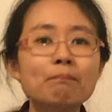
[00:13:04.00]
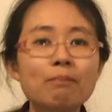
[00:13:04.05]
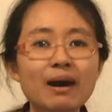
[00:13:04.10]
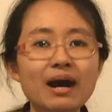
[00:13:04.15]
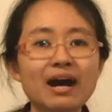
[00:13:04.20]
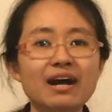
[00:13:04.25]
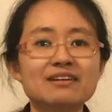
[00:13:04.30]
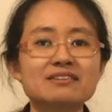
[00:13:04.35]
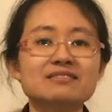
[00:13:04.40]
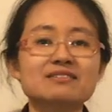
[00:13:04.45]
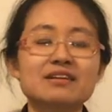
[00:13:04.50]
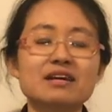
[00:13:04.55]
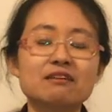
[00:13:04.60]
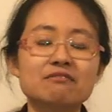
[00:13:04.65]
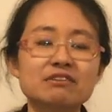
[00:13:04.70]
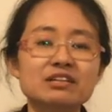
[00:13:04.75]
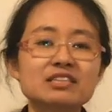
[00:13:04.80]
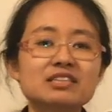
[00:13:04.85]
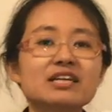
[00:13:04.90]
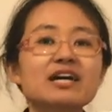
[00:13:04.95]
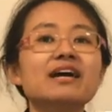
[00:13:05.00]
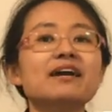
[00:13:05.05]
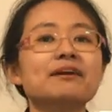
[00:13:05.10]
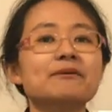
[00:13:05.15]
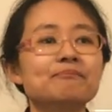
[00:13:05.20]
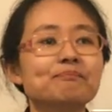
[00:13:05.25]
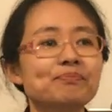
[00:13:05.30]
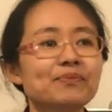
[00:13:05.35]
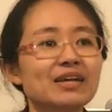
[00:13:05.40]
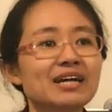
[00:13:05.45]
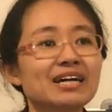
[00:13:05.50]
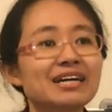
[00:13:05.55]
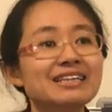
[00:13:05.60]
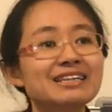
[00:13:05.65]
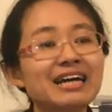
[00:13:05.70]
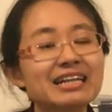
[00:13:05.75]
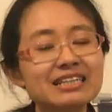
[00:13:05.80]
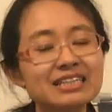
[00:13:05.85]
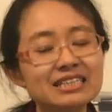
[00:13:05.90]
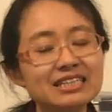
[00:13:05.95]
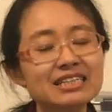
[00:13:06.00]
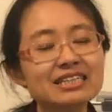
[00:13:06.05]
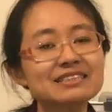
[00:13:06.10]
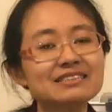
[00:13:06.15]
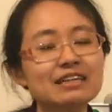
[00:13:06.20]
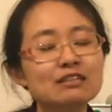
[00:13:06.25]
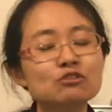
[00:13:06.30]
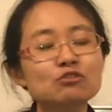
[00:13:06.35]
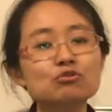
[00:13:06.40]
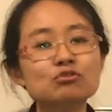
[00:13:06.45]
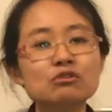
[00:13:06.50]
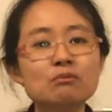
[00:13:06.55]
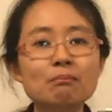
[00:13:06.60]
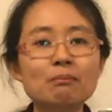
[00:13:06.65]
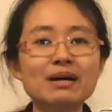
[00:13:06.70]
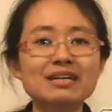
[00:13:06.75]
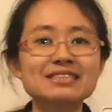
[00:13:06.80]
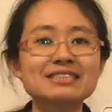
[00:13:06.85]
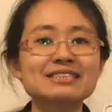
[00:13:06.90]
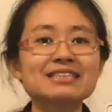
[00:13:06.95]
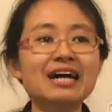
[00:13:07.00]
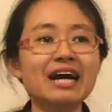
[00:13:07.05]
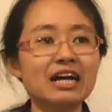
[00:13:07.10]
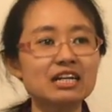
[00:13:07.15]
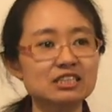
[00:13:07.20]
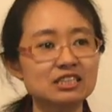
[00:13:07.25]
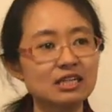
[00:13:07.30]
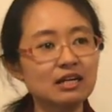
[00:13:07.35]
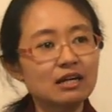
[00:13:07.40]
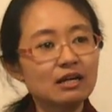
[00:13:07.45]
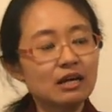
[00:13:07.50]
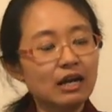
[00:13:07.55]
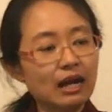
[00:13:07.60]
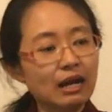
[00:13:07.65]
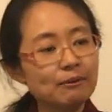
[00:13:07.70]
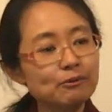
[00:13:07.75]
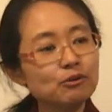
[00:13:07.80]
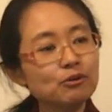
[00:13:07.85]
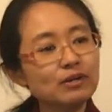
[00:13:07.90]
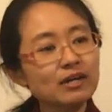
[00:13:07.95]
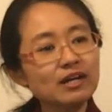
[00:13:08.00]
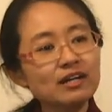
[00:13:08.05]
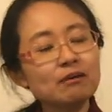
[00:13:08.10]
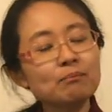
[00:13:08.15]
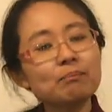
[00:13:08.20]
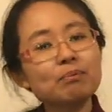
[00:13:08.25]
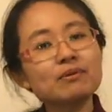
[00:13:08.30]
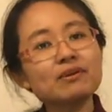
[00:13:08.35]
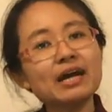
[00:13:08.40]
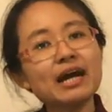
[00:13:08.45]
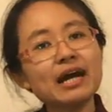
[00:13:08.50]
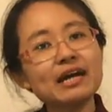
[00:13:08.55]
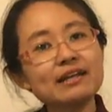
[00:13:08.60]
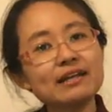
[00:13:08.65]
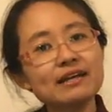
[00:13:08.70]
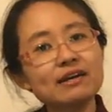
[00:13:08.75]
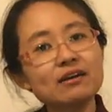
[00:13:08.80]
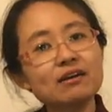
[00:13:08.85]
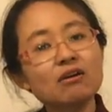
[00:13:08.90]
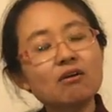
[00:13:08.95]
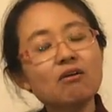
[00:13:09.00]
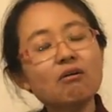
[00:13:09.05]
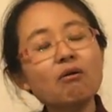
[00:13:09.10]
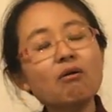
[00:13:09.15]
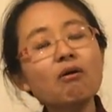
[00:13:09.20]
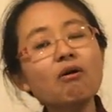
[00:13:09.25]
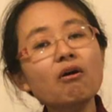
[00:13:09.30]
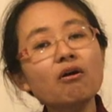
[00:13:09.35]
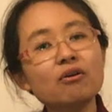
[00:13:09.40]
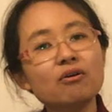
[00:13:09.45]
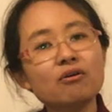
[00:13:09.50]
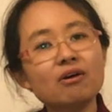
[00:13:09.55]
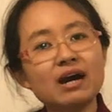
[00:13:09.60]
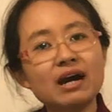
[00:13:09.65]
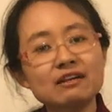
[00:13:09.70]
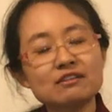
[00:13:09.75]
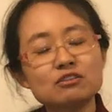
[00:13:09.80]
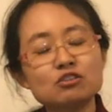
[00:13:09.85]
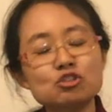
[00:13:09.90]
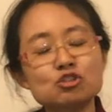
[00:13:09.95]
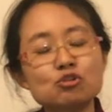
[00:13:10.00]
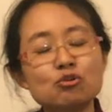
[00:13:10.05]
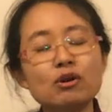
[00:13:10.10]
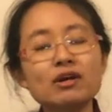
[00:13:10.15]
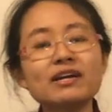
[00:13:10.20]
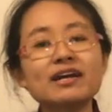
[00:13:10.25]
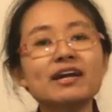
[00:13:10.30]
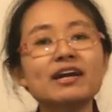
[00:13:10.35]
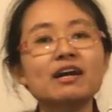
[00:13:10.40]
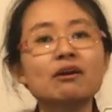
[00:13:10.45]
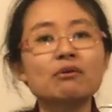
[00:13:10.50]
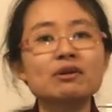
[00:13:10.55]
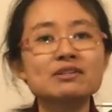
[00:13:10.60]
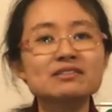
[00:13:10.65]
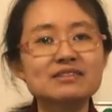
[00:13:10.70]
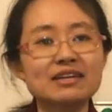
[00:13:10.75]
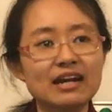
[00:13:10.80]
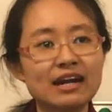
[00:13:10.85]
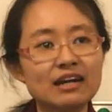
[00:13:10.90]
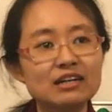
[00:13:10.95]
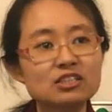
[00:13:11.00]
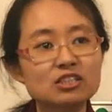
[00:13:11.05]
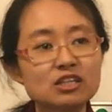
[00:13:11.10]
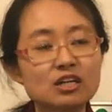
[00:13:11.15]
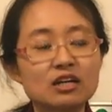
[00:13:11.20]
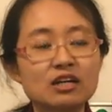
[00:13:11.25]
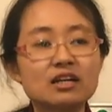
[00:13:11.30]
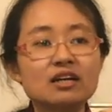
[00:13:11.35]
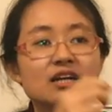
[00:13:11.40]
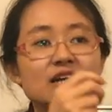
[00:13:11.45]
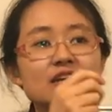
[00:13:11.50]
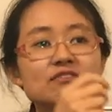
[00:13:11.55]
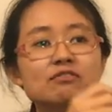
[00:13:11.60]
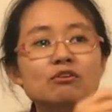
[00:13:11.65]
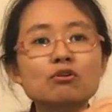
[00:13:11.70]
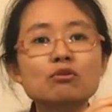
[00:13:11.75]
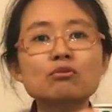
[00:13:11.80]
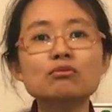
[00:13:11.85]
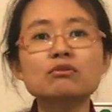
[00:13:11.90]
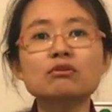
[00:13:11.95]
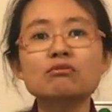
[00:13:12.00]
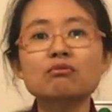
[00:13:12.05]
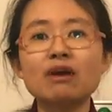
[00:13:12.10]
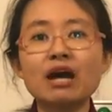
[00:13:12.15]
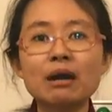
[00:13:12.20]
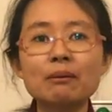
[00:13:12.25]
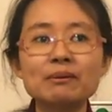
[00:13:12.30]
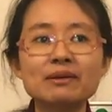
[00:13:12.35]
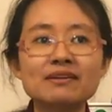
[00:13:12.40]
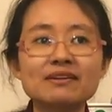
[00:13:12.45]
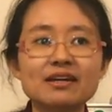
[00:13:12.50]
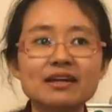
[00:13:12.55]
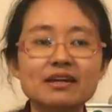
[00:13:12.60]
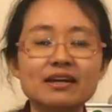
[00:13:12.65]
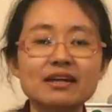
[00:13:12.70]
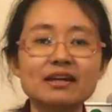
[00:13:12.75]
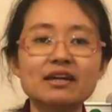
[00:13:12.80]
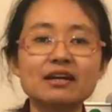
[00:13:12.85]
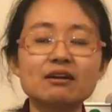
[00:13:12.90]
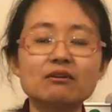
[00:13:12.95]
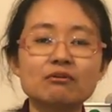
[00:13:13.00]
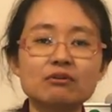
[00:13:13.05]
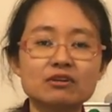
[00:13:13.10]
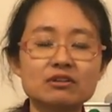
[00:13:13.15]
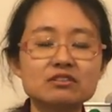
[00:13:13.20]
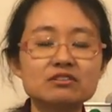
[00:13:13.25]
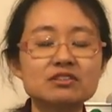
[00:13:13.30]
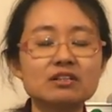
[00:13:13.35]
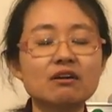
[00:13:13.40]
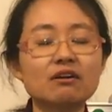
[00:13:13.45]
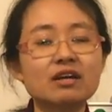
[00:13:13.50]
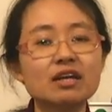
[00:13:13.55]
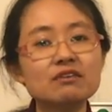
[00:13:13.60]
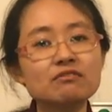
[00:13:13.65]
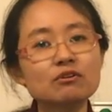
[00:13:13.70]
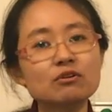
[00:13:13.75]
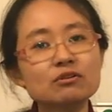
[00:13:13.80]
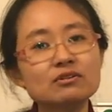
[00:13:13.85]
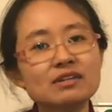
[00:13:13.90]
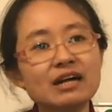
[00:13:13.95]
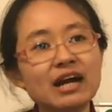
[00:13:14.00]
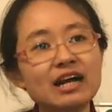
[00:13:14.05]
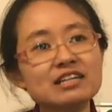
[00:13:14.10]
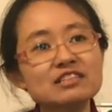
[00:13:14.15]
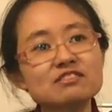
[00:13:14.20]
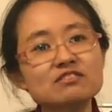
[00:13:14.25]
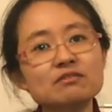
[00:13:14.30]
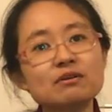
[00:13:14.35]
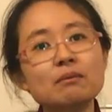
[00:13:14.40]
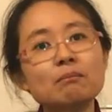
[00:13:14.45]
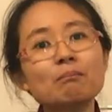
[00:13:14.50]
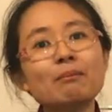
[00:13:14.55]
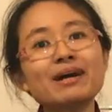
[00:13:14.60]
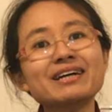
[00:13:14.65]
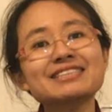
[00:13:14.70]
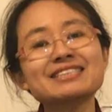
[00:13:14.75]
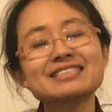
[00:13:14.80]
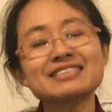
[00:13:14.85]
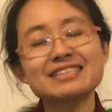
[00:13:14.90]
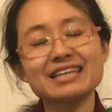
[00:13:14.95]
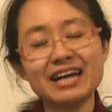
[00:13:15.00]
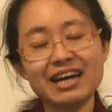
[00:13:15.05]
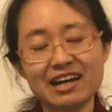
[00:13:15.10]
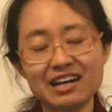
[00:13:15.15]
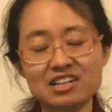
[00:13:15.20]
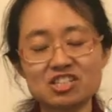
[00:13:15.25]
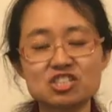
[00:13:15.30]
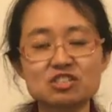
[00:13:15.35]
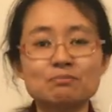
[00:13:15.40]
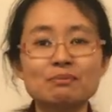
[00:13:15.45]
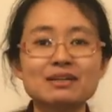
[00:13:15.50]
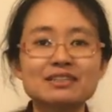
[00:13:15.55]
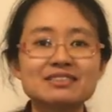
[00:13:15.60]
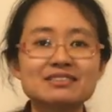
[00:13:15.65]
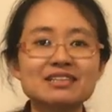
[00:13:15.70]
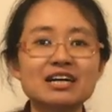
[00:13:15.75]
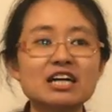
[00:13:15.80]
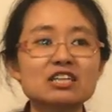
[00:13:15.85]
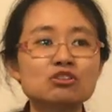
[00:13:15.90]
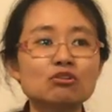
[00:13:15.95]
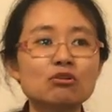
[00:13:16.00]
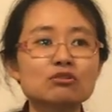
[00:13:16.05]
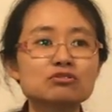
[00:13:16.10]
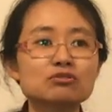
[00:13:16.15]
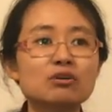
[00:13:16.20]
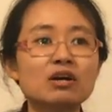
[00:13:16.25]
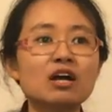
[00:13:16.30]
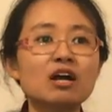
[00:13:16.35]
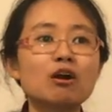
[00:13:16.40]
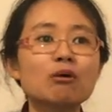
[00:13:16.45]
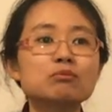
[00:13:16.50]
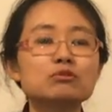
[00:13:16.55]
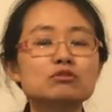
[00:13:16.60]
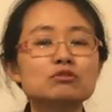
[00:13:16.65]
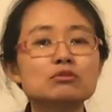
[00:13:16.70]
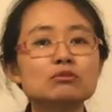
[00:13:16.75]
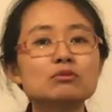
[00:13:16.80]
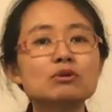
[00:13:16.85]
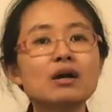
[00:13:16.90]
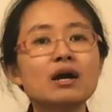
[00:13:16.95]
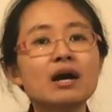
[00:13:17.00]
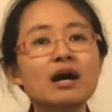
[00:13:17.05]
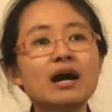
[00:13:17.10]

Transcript: bath every day. Another thing is that do the massage. You can apply the oil on the joint areas and give a good rub in that areas. Now give a nice massage. Massage also helps to